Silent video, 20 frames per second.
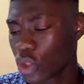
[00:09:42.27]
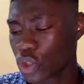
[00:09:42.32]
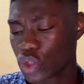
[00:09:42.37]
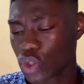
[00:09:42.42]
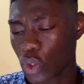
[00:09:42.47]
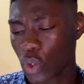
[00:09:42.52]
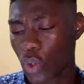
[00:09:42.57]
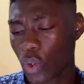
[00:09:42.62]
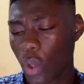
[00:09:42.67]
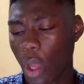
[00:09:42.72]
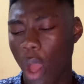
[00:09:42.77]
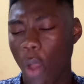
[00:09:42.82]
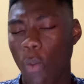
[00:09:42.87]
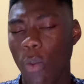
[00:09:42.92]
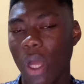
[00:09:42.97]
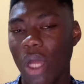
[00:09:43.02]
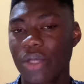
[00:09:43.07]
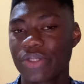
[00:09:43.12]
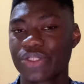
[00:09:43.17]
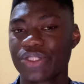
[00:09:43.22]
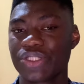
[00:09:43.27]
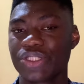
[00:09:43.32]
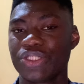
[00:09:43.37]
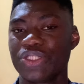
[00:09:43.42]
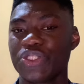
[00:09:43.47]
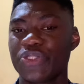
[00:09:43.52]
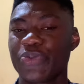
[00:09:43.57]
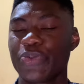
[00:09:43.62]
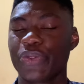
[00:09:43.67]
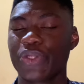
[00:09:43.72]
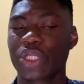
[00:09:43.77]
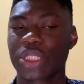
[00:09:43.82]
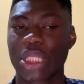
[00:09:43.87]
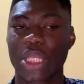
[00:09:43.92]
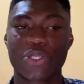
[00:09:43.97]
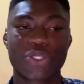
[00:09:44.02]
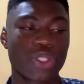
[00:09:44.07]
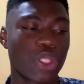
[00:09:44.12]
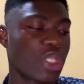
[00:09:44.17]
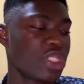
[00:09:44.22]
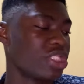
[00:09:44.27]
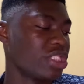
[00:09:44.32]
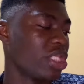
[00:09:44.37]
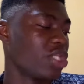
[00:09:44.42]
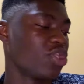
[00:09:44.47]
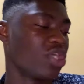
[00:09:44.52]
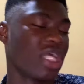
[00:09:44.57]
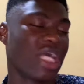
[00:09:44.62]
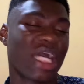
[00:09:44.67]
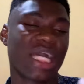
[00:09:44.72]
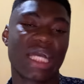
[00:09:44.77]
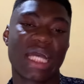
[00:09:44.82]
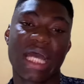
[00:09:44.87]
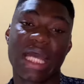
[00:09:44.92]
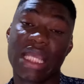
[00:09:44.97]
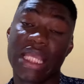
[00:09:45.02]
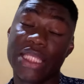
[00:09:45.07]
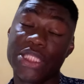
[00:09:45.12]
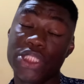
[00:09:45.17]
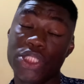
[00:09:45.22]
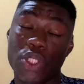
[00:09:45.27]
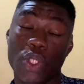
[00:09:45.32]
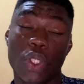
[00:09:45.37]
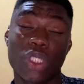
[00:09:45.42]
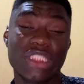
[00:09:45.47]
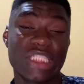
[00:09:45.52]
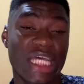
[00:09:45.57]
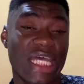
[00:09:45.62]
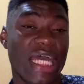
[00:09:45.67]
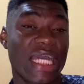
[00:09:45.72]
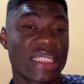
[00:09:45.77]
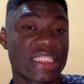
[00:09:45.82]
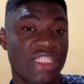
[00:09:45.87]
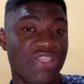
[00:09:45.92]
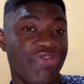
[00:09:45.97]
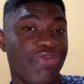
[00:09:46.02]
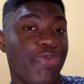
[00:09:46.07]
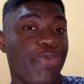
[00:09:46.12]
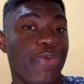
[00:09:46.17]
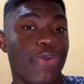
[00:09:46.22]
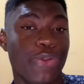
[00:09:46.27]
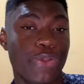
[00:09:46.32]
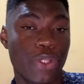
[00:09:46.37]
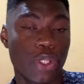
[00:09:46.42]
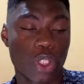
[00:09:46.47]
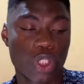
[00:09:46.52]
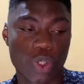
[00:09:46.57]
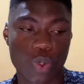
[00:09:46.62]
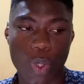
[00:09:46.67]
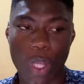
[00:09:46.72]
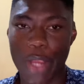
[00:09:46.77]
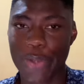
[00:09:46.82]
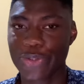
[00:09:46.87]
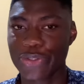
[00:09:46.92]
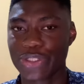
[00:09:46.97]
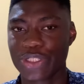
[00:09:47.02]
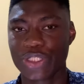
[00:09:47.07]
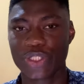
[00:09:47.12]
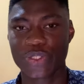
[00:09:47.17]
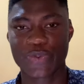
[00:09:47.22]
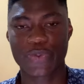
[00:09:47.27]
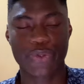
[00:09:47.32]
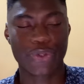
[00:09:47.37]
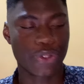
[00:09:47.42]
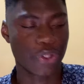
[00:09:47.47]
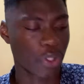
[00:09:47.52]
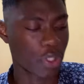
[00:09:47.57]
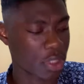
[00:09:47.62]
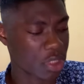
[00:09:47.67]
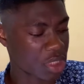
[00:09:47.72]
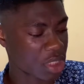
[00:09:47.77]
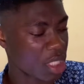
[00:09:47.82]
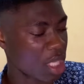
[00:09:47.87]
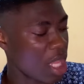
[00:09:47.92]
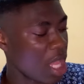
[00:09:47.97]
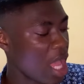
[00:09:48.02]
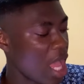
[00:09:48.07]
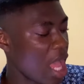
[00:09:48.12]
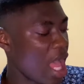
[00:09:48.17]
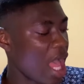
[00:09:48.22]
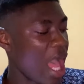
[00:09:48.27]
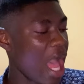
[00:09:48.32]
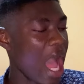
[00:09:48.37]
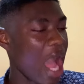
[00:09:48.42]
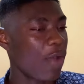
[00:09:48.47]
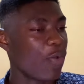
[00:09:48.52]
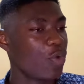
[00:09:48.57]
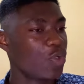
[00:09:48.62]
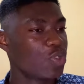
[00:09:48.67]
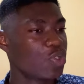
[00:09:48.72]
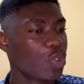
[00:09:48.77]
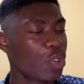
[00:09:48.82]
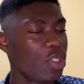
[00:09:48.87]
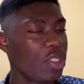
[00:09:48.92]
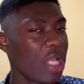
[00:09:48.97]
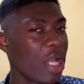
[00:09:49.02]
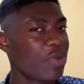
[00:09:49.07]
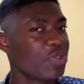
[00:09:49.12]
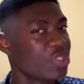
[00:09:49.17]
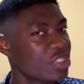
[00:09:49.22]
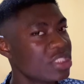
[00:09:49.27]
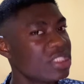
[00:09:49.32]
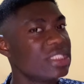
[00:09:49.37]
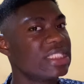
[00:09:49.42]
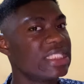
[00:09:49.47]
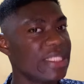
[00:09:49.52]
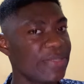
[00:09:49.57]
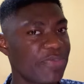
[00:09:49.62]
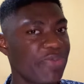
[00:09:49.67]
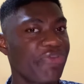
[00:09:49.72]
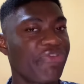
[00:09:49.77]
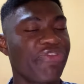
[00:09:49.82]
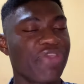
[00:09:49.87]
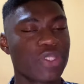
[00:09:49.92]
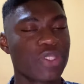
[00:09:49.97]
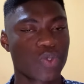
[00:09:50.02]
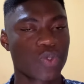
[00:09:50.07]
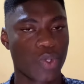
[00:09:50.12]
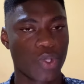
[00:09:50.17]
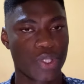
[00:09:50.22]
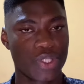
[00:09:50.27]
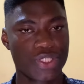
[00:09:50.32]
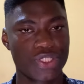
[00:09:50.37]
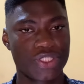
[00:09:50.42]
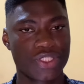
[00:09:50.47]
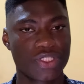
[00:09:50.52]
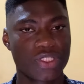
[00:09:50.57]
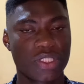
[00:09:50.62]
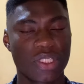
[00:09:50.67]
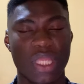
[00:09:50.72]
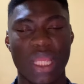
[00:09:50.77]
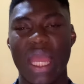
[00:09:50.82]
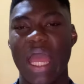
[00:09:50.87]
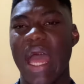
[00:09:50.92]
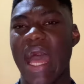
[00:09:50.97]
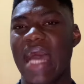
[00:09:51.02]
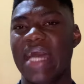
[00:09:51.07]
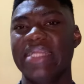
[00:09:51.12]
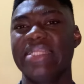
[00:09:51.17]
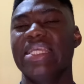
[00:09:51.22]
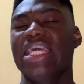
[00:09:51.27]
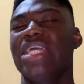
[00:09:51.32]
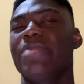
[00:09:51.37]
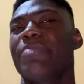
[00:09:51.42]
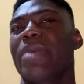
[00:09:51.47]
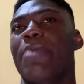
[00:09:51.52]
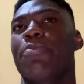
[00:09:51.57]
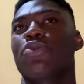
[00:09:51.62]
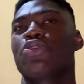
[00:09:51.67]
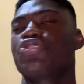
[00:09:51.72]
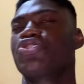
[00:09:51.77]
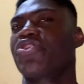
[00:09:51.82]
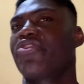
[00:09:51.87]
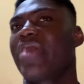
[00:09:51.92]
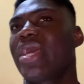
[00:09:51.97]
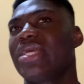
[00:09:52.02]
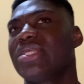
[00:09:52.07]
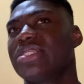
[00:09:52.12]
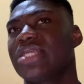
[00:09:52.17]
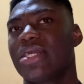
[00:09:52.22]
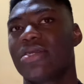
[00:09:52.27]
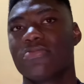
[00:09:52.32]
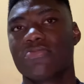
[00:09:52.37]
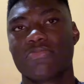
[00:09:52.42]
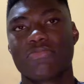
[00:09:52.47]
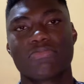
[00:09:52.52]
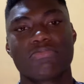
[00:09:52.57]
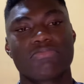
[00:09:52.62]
So while I was using this product, I was not using any other active products while using this product. I was using a simple face wash and then my moisturizer.